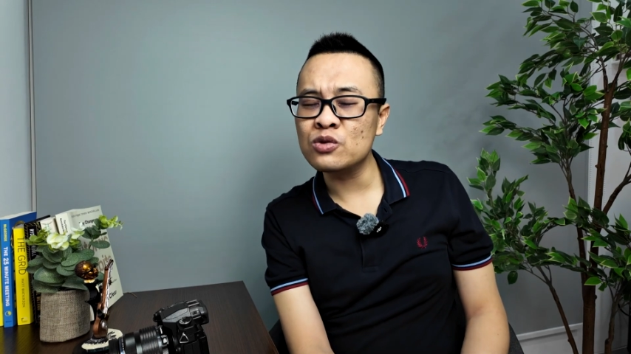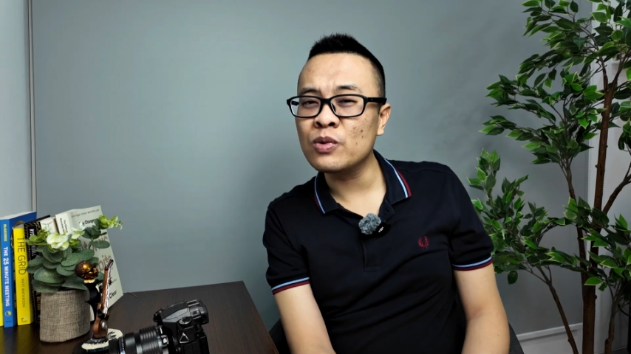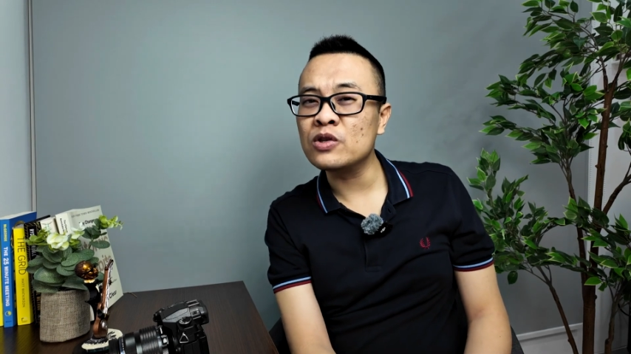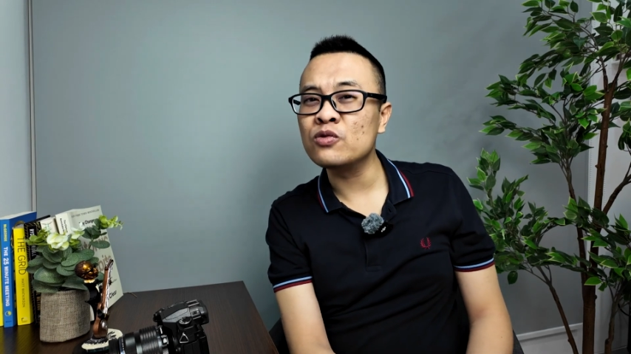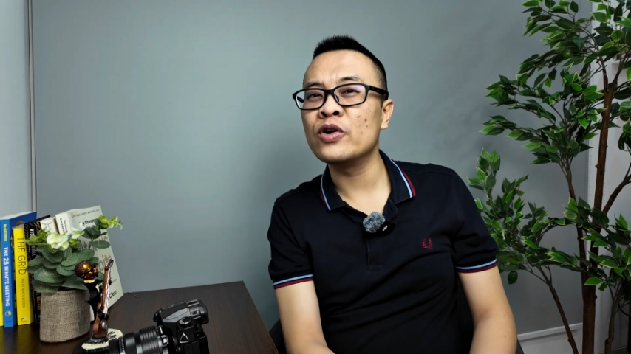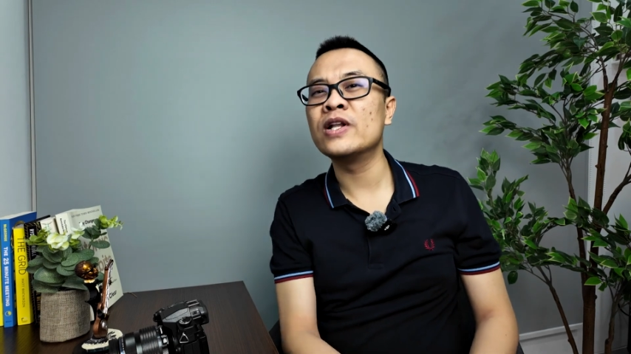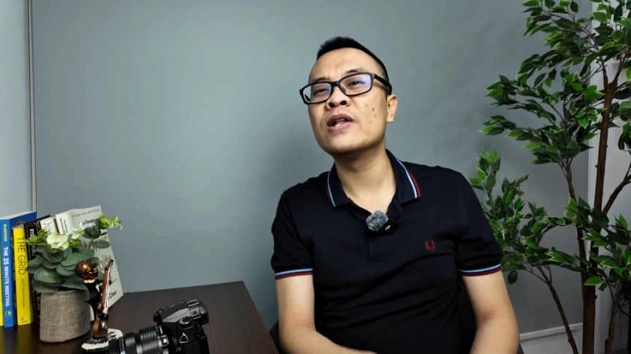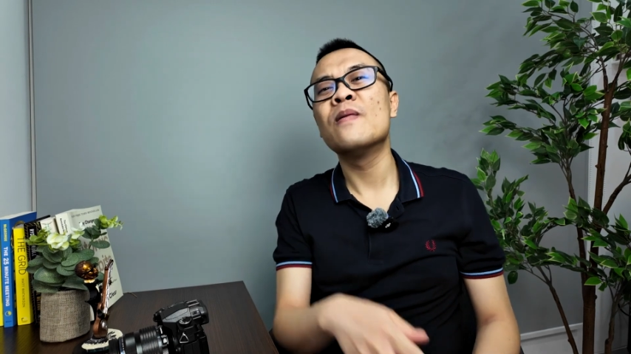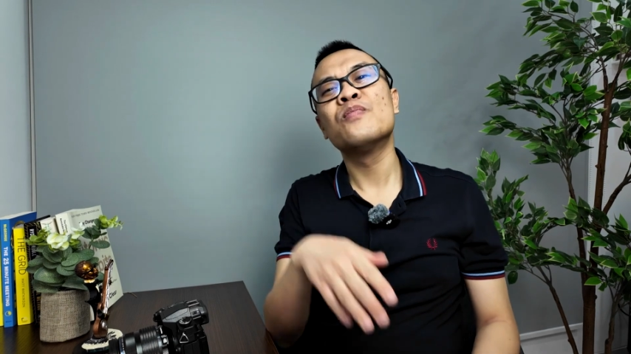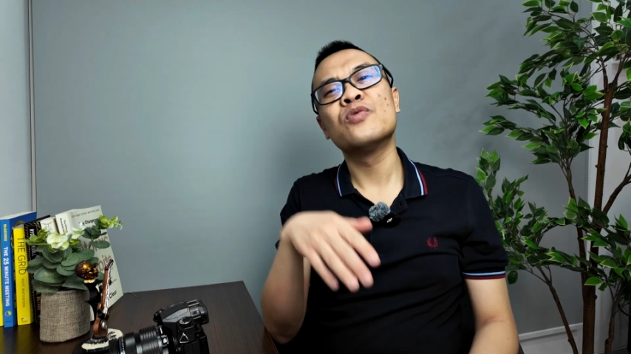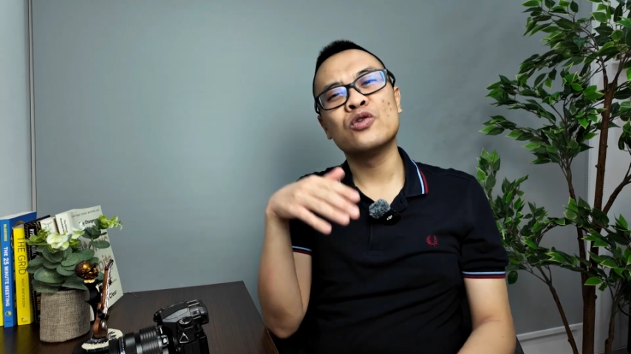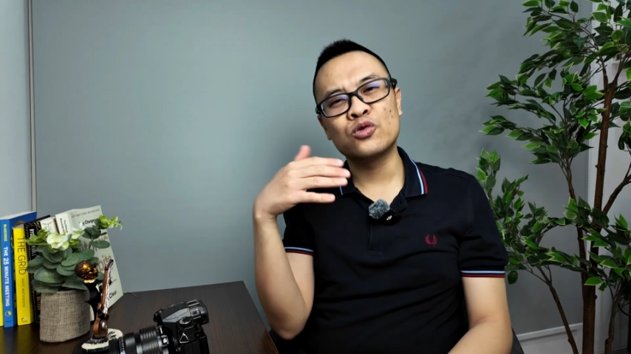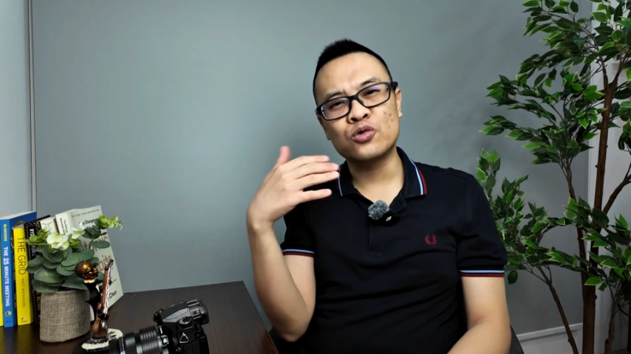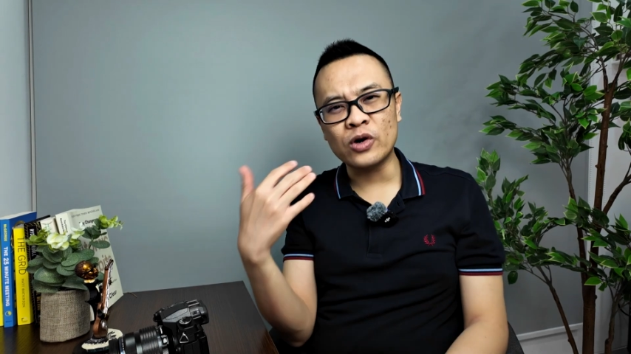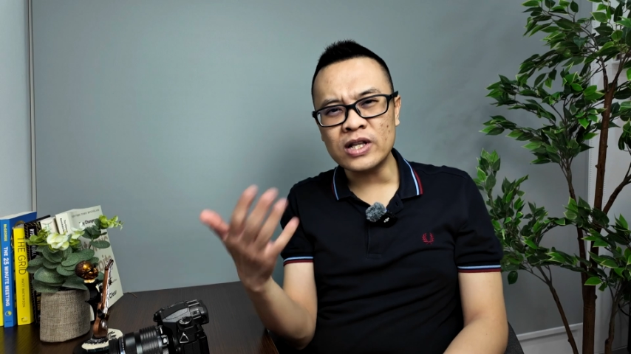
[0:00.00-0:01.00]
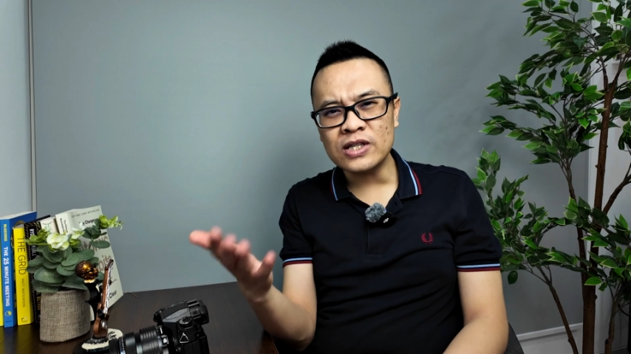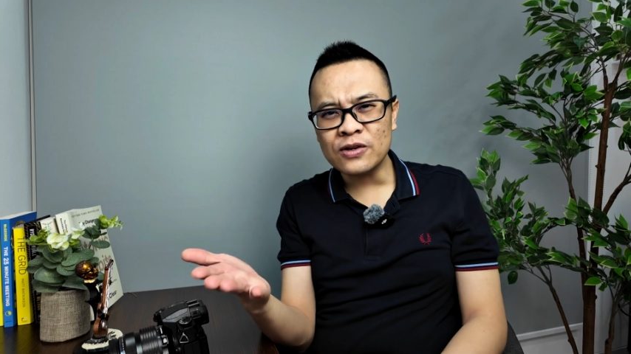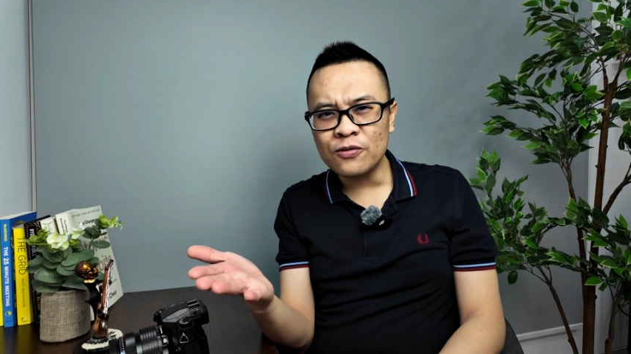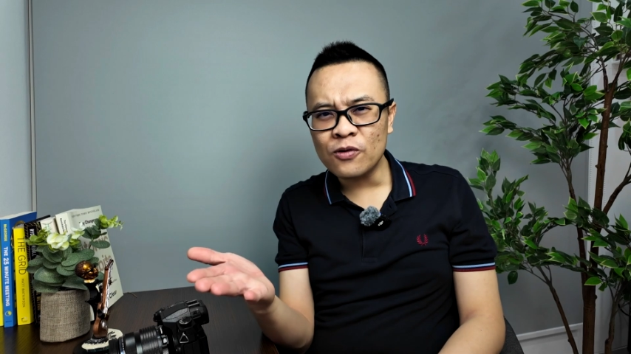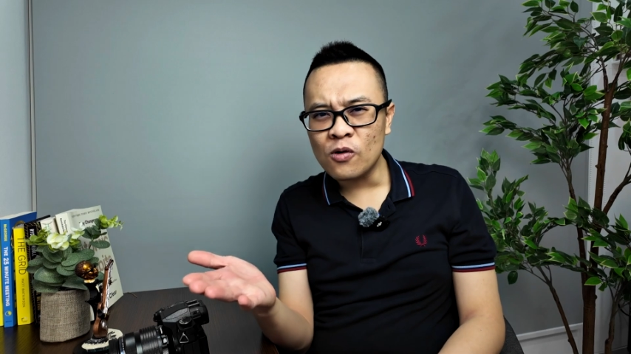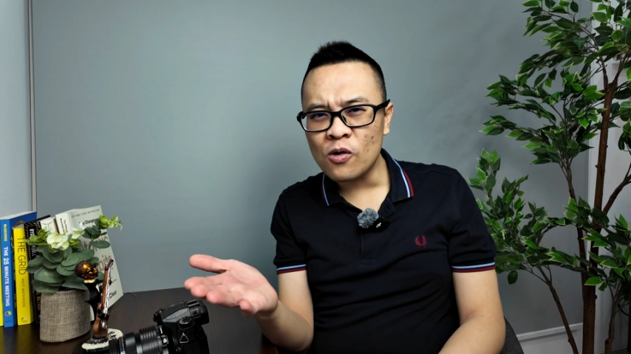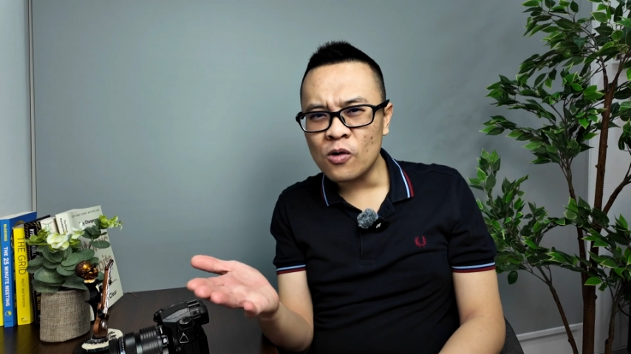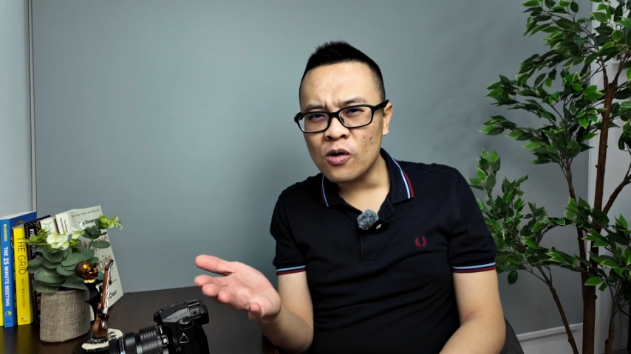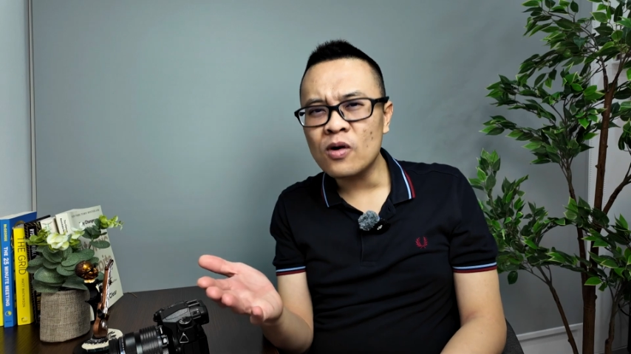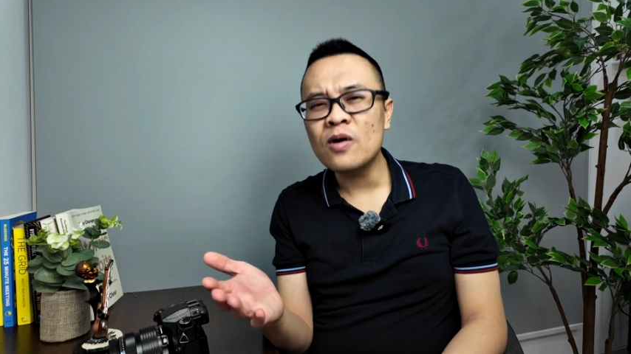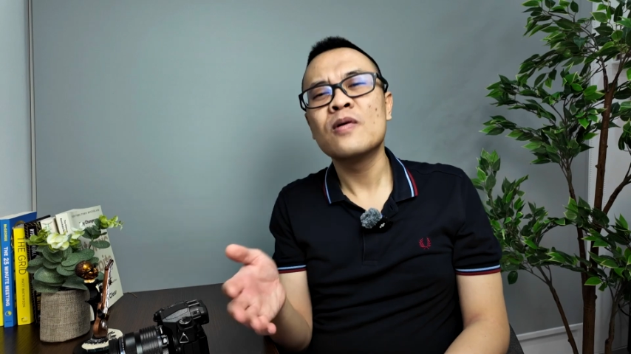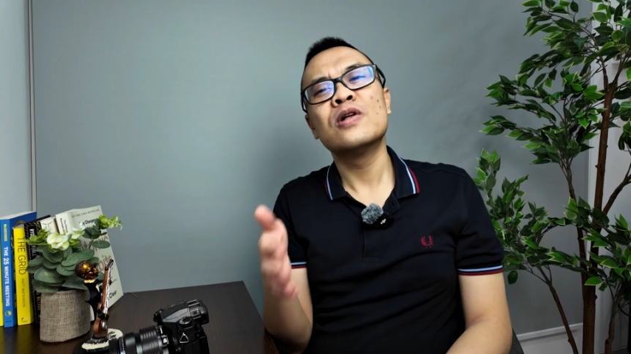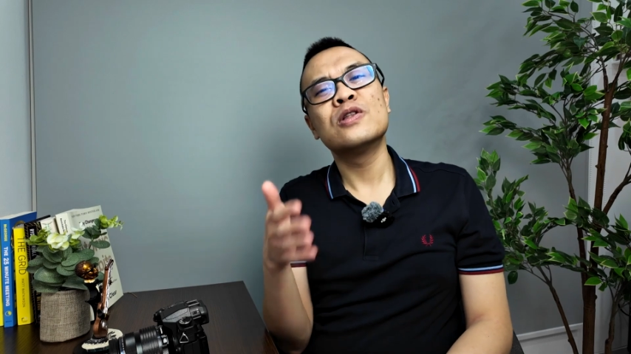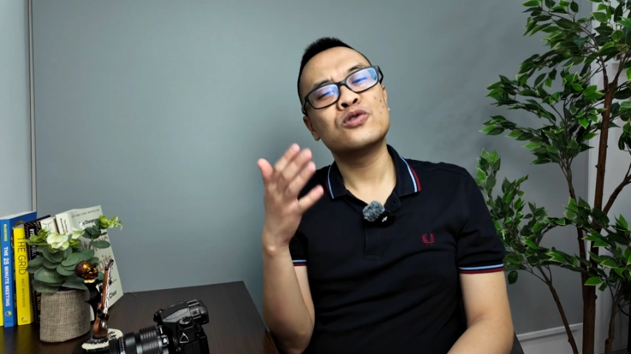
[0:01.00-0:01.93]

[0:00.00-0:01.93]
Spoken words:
between 24,